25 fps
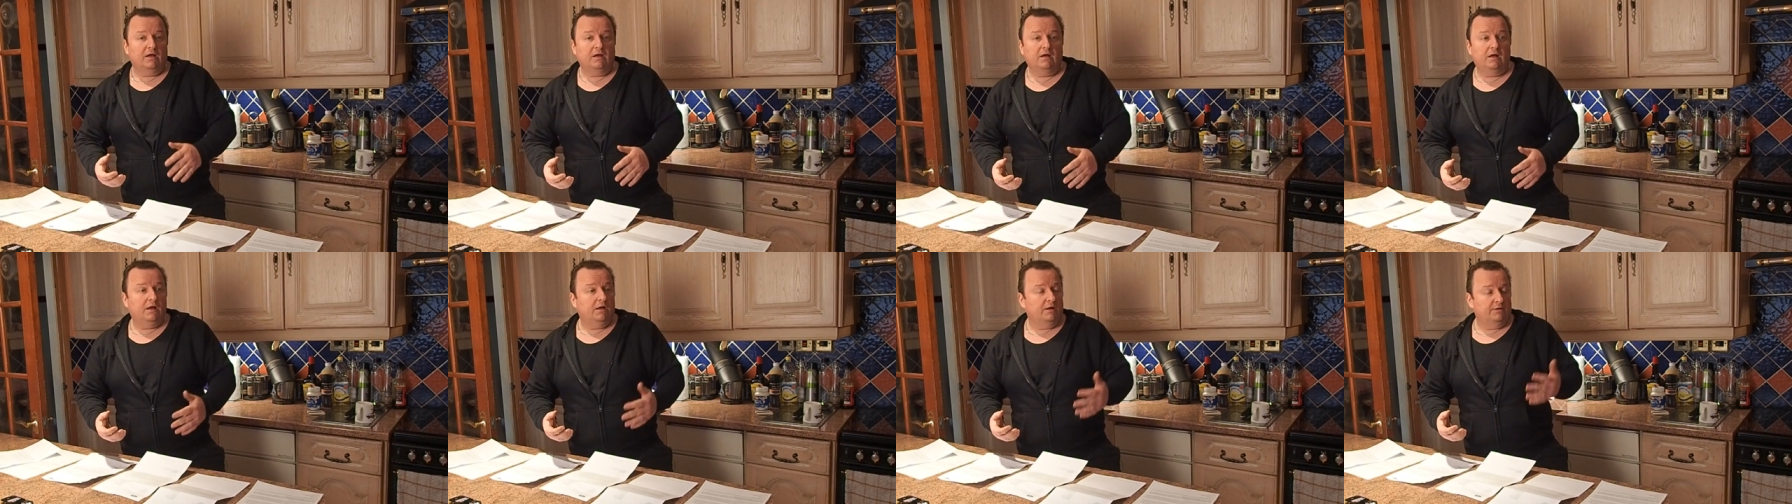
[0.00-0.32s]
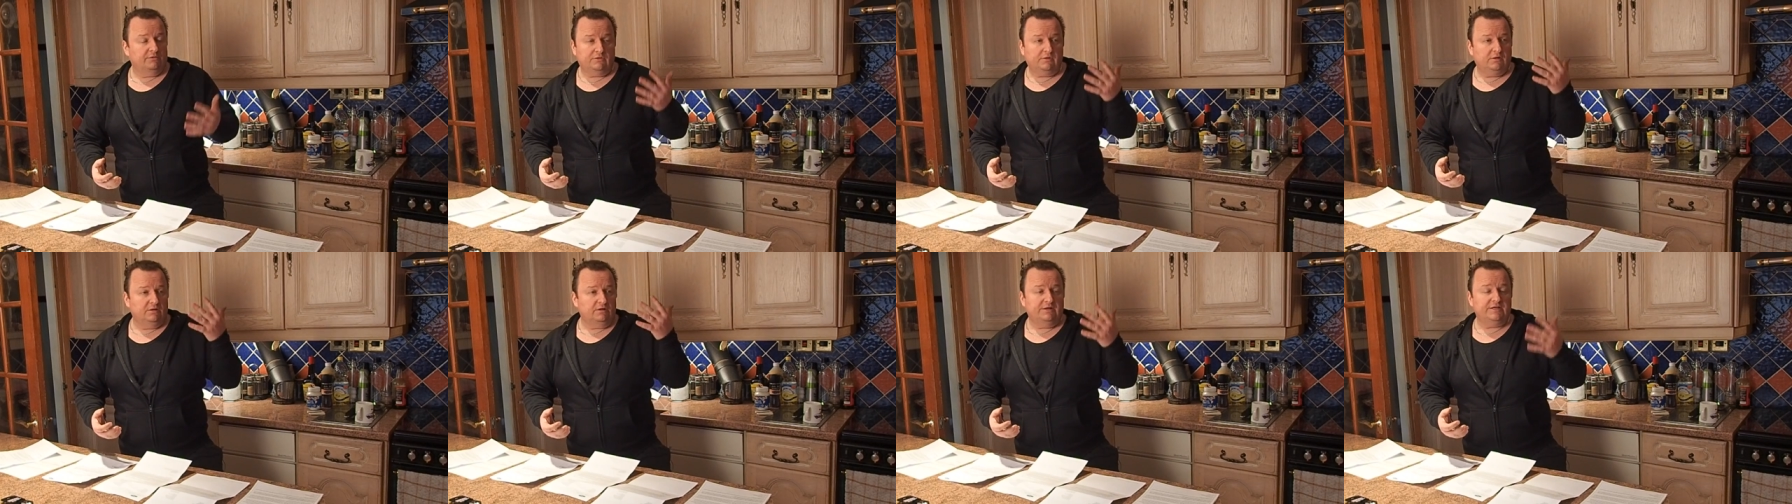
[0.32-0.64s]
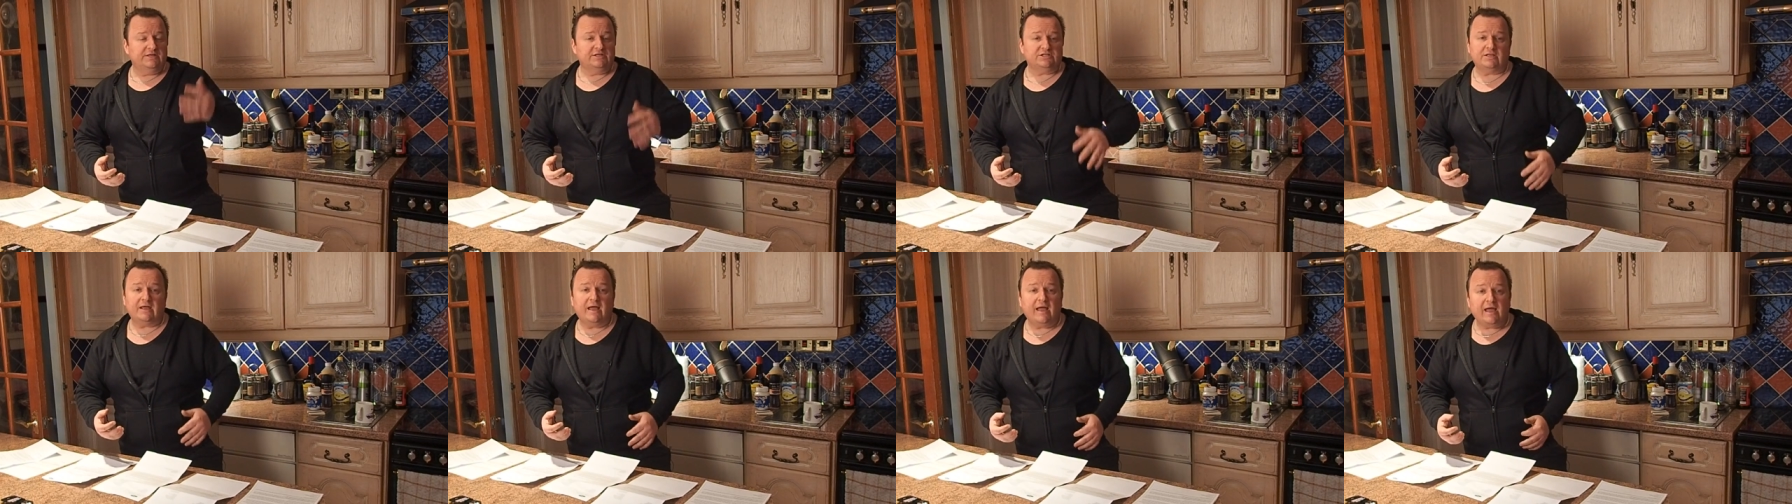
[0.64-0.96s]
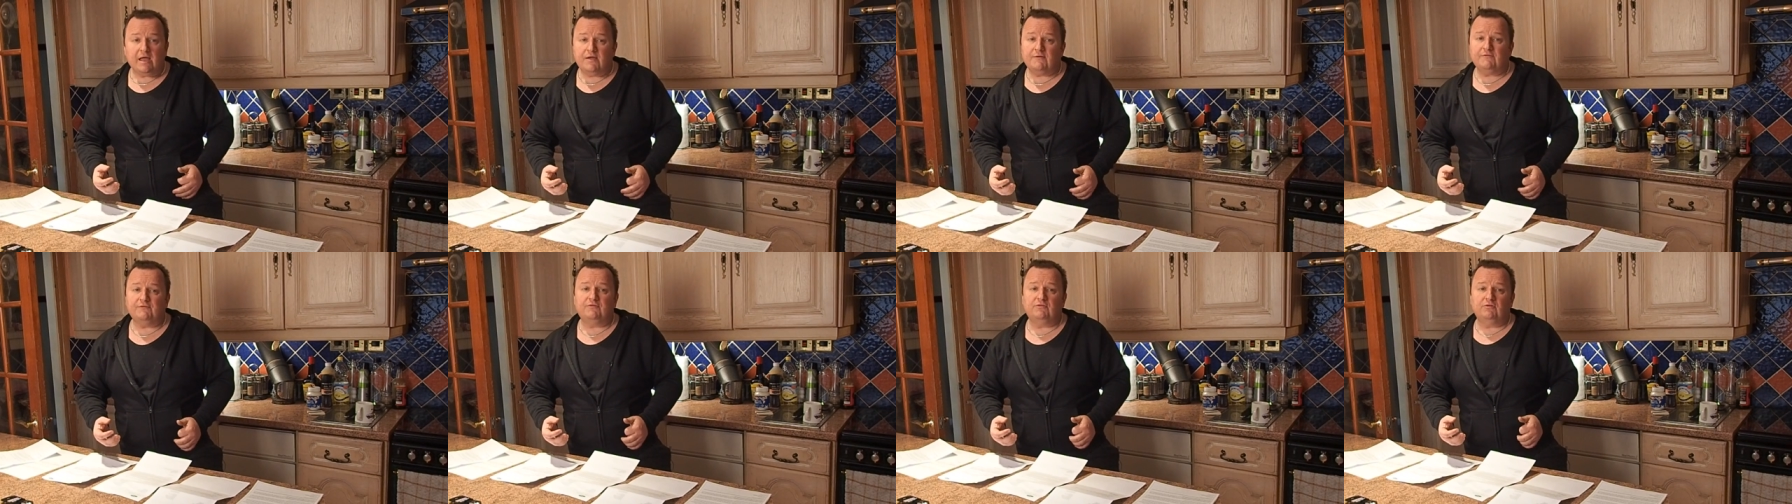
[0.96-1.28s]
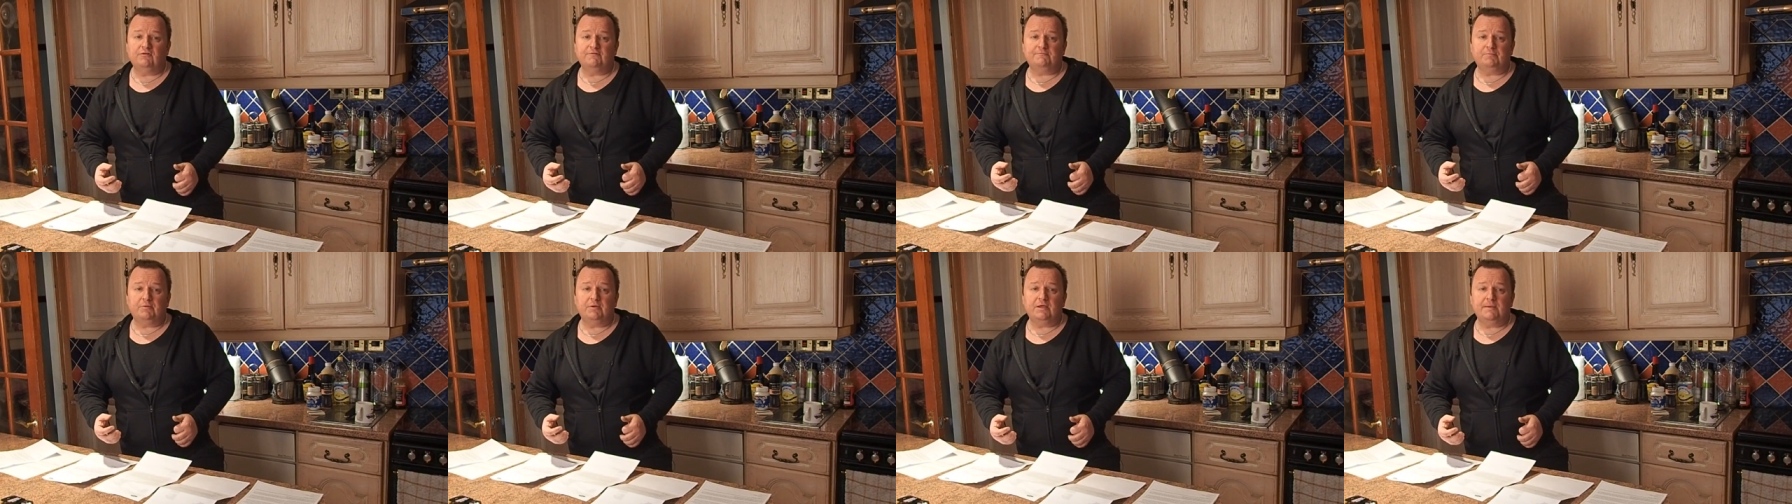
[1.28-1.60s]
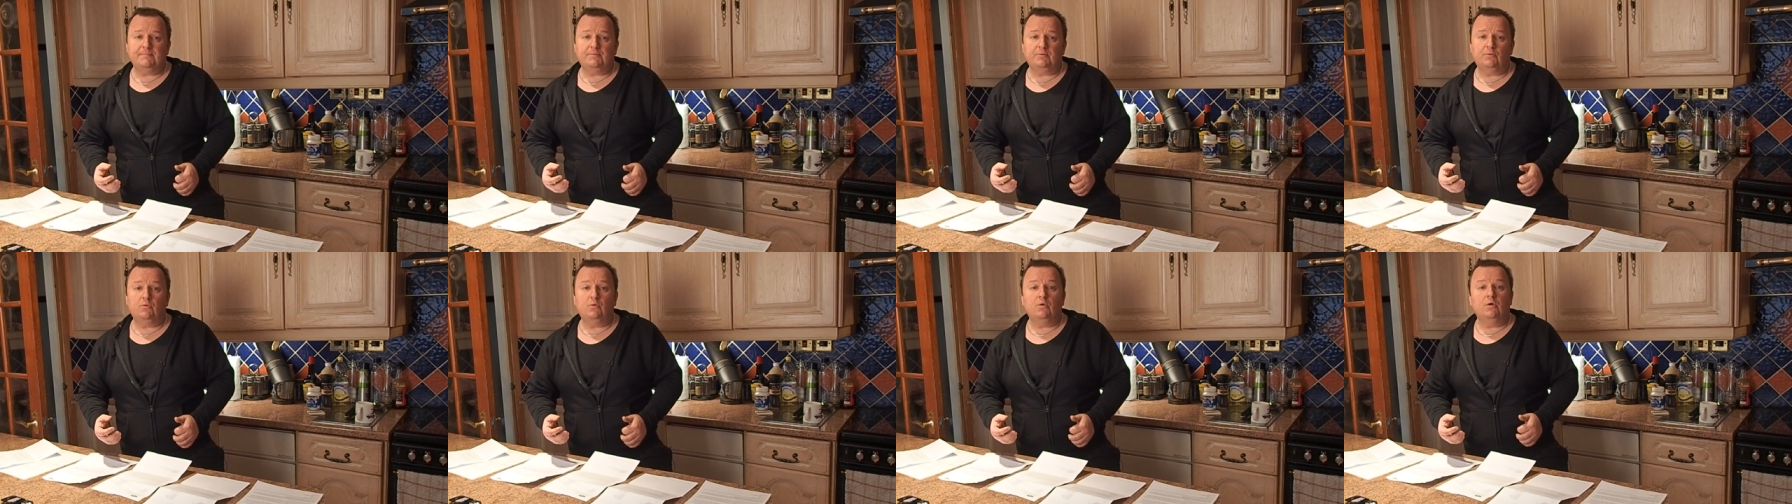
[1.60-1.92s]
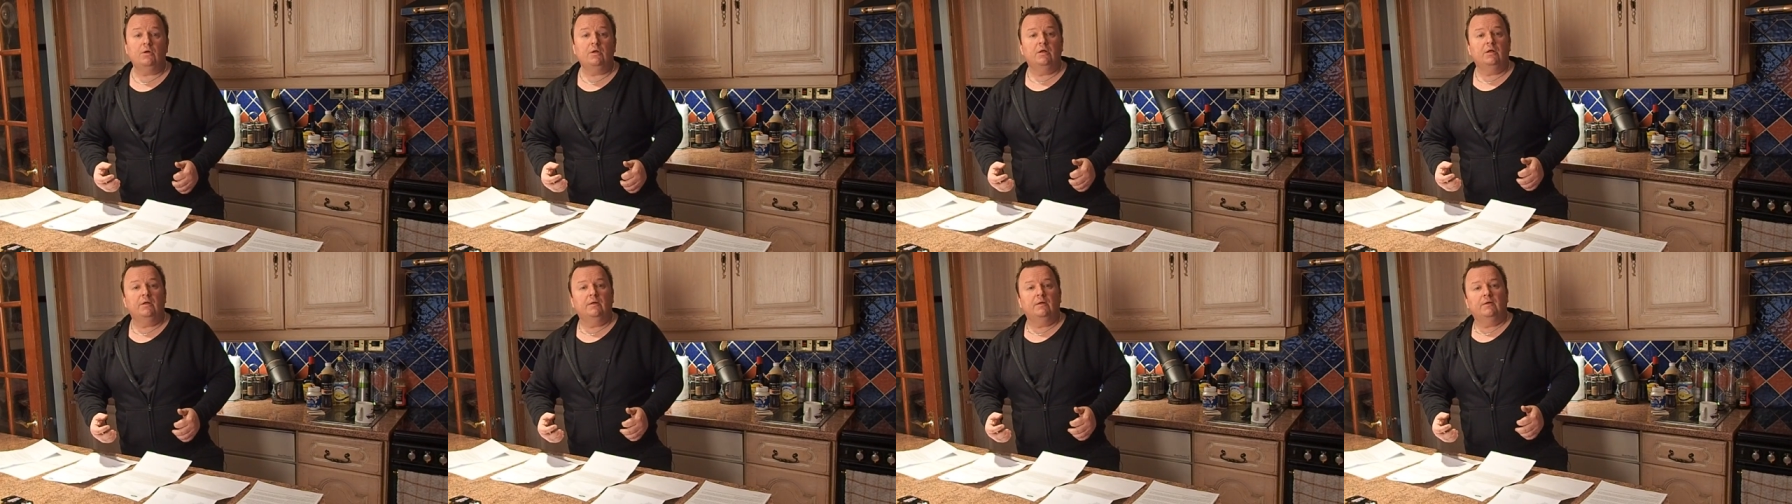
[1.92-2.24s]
at least a handful of people